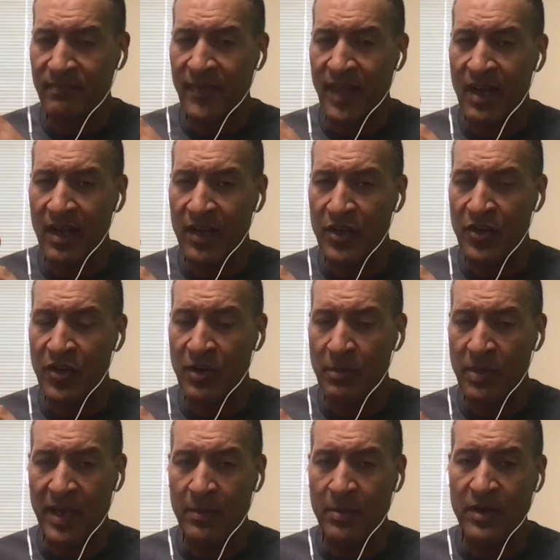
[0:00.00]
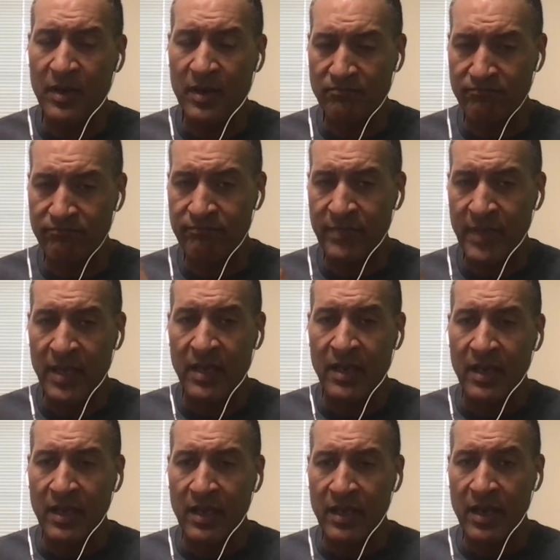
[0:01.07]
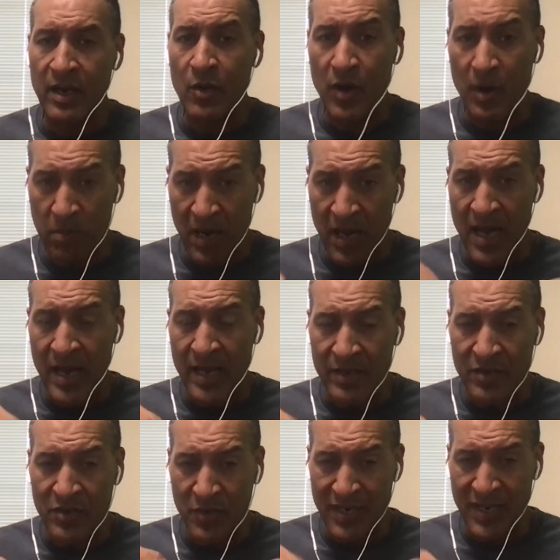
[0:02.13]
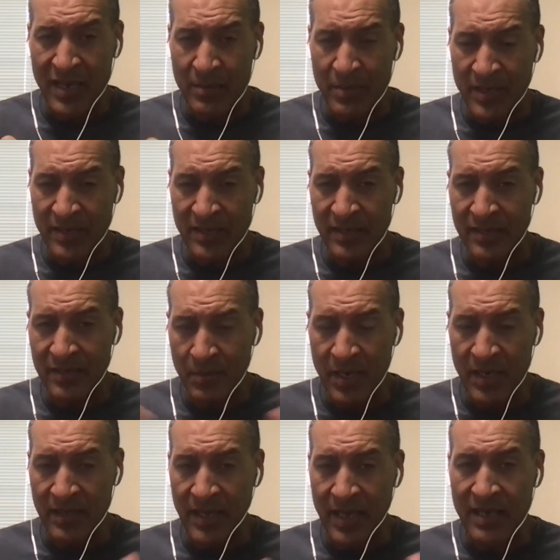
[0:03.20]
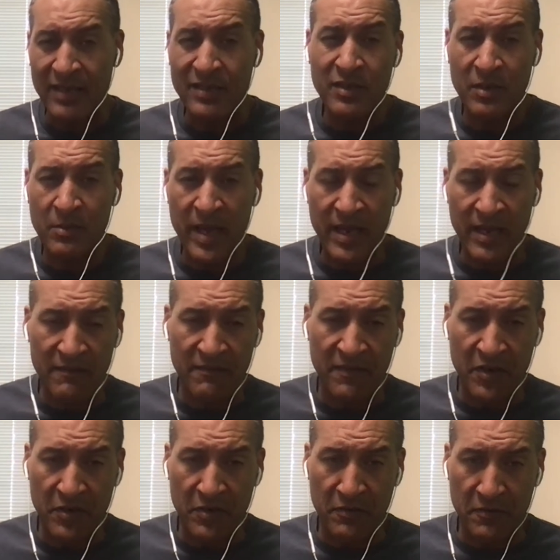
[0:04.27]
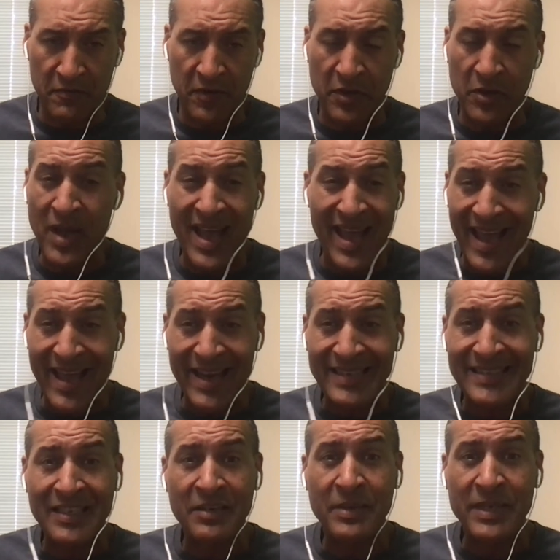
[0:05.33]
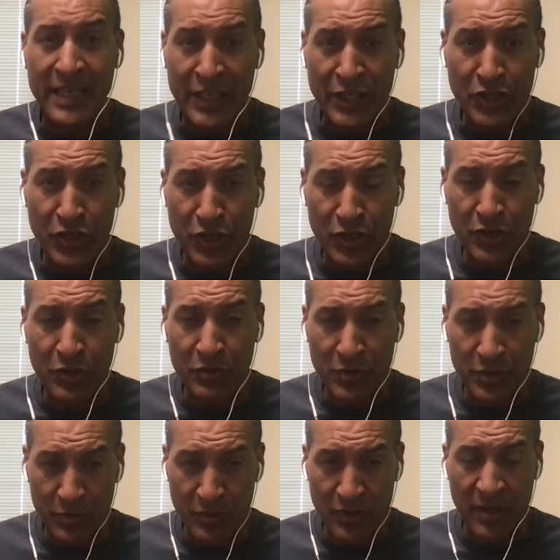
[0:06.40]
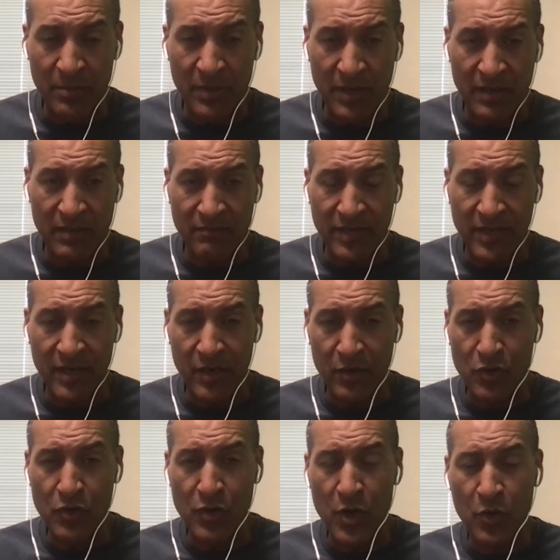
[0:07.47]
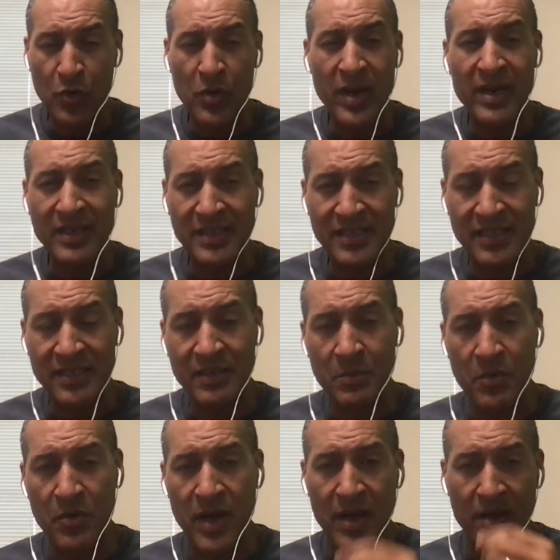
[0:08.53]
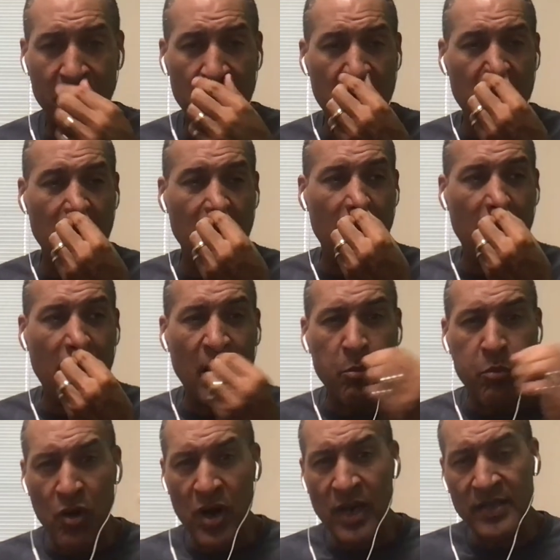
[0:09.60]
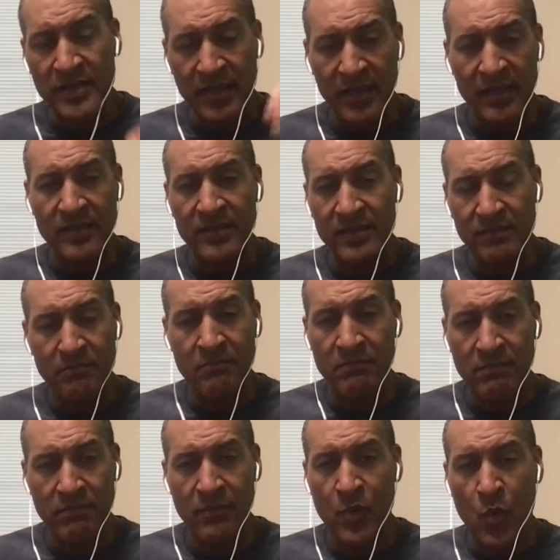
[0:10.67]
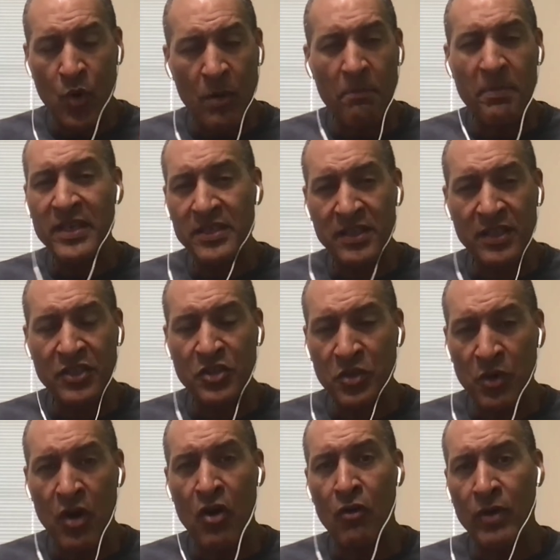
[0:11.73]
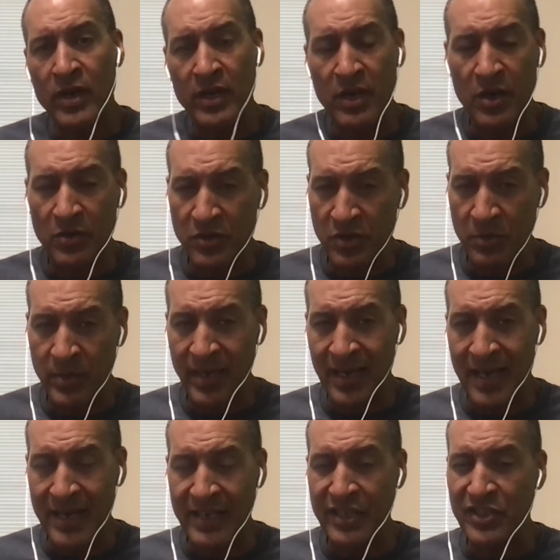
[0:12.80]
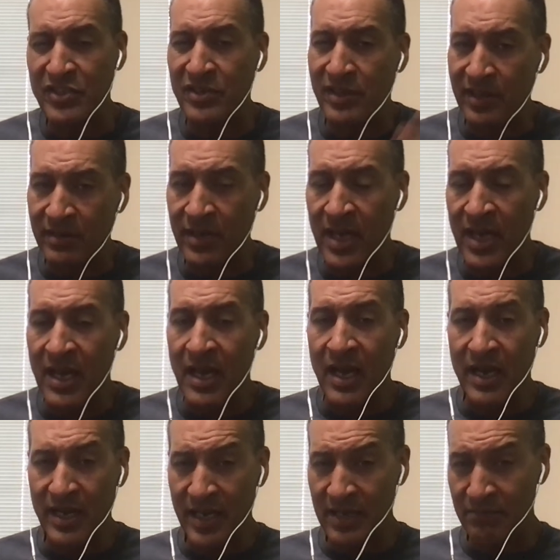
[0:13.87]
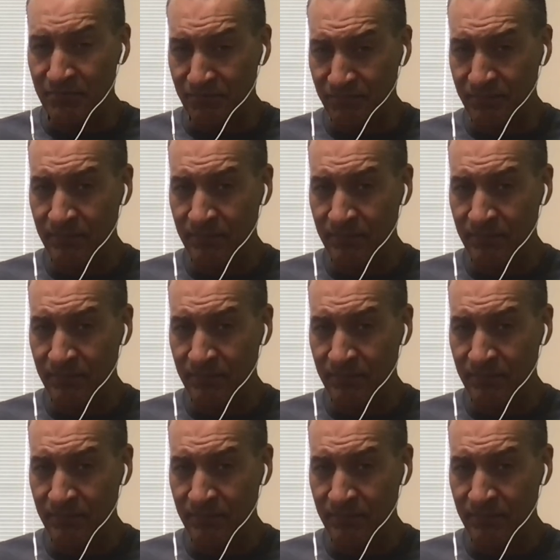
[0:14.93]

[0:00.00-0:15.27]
you're going to be able to apply into a database system like that. And it's going to make it funner for you. And it's going to be easier to do too. Something, creating a system around a process or a business you already know is going to be a lot easier than, again,